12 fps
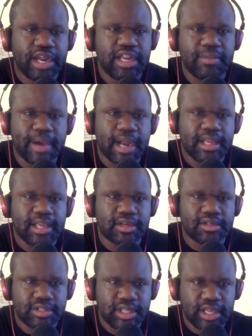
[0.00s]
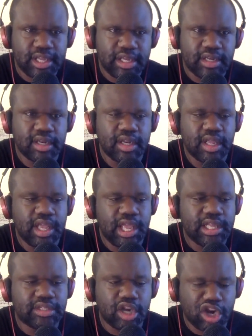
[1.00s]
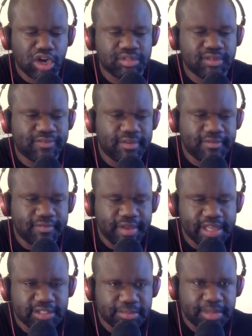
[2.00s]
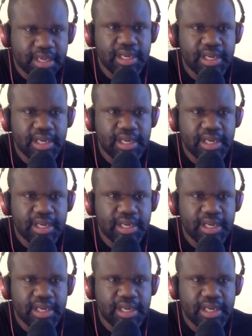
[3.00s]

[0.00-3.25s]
anybody else did in terms of investment,